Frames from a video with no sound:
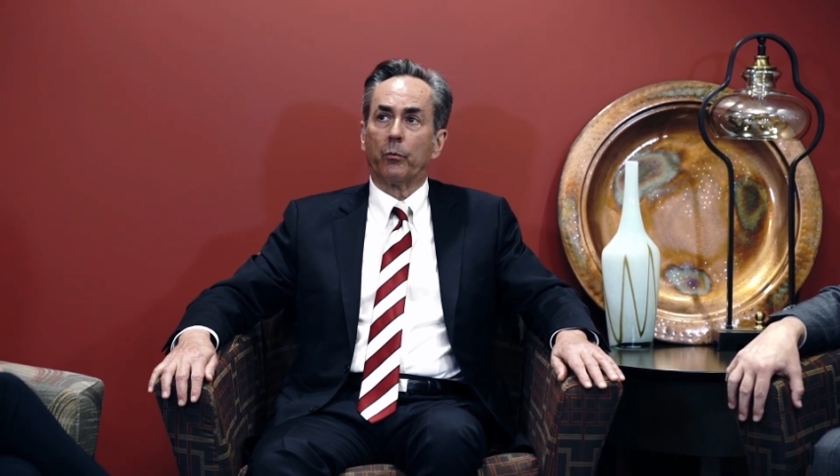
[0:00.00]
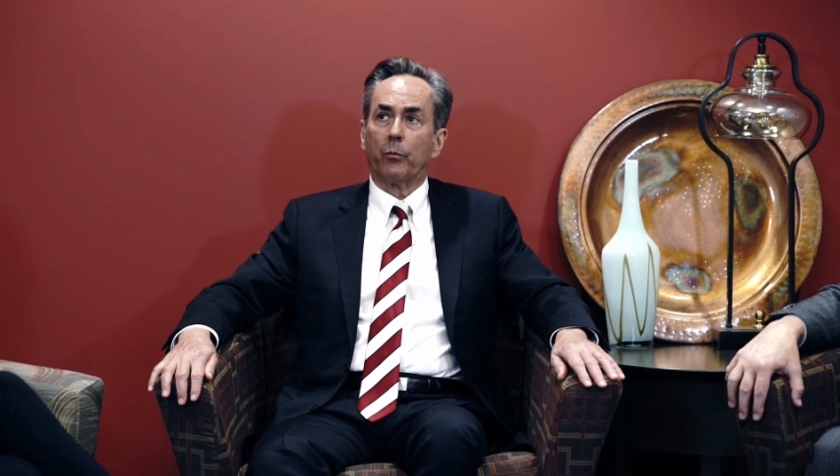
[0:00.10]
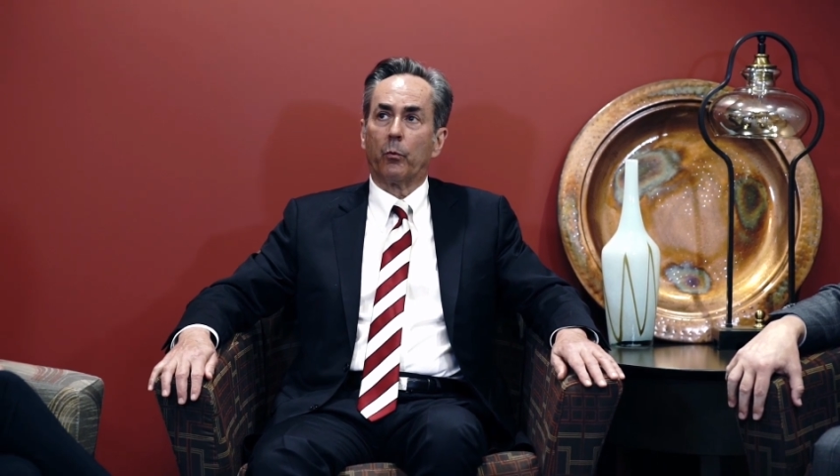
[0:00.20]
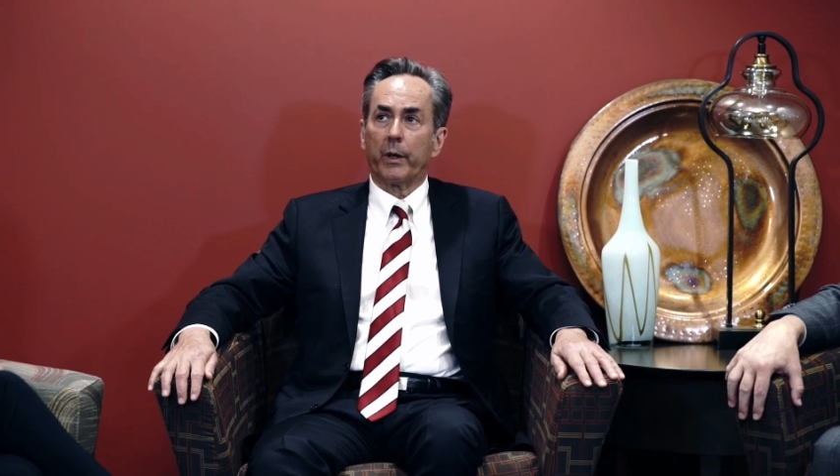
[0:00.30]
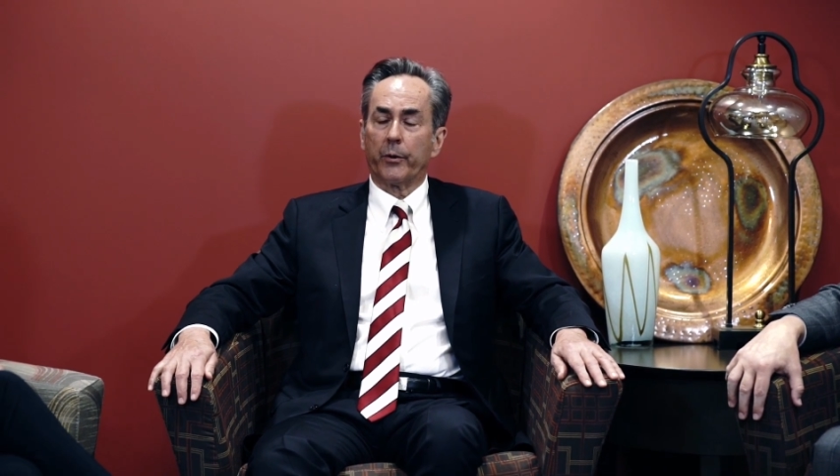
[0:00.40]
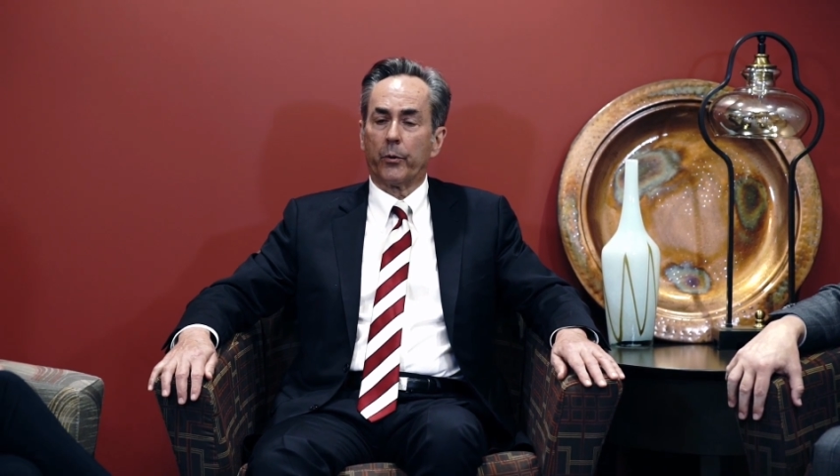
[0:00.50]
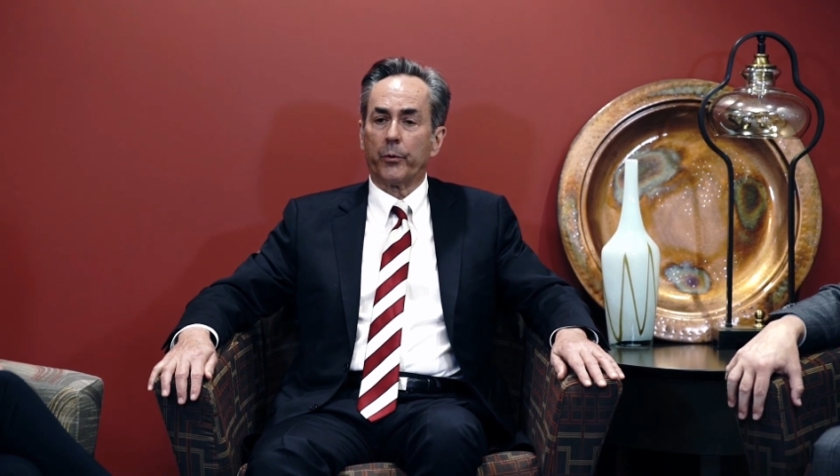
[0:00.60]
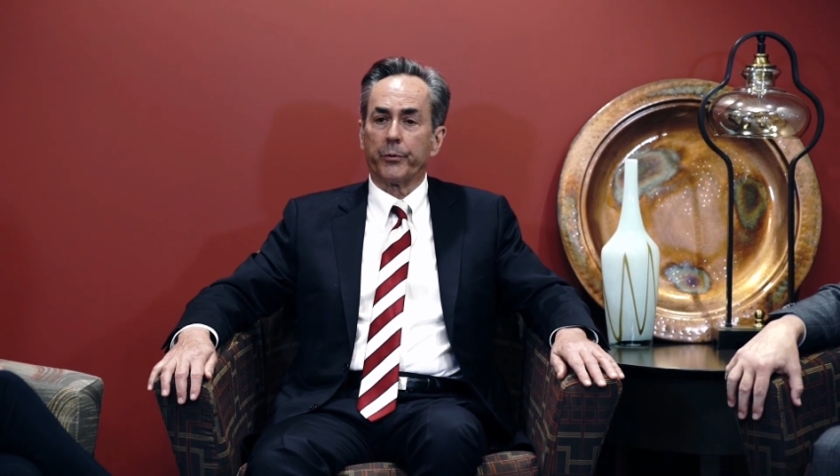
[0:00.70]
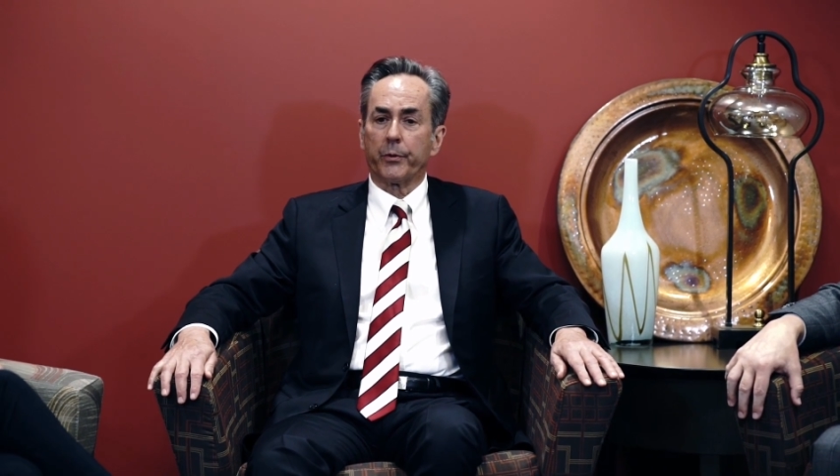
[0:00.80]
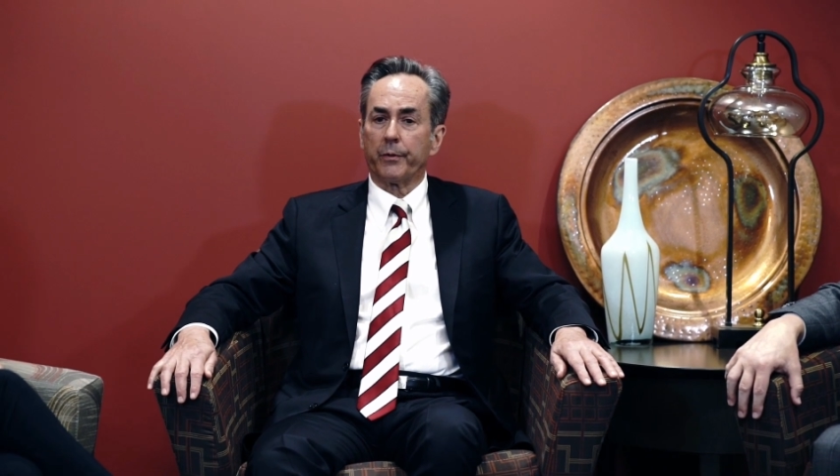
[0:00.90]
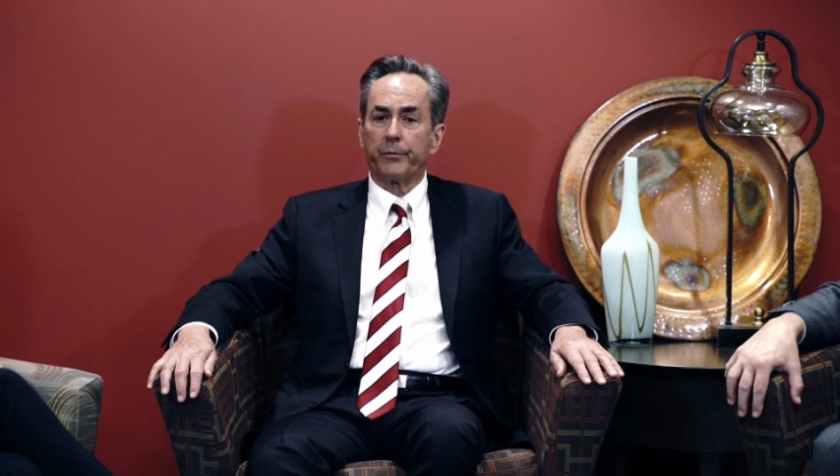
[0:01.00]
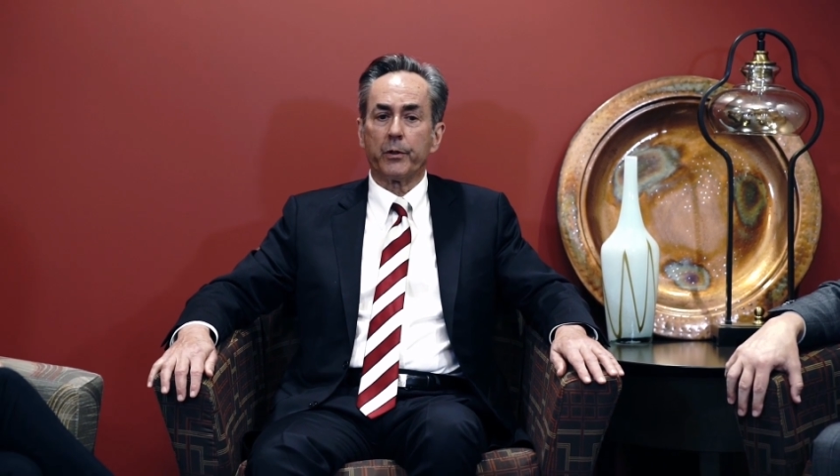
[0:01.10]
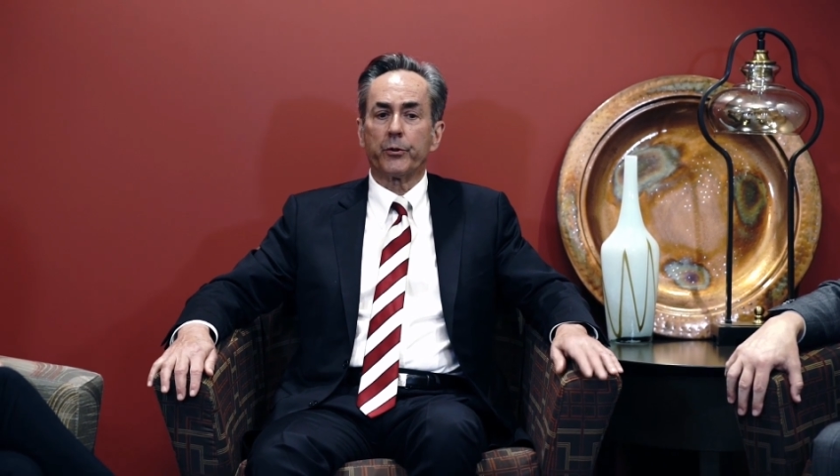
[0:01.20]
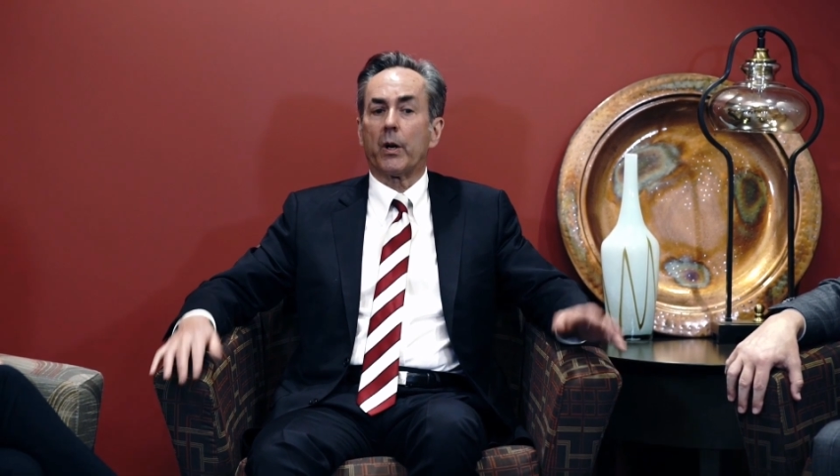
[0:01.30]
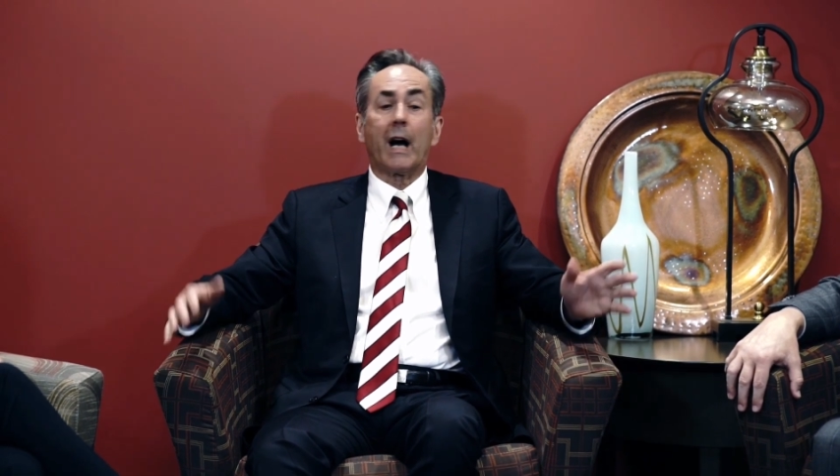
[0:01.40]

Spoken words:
what it holds for the future.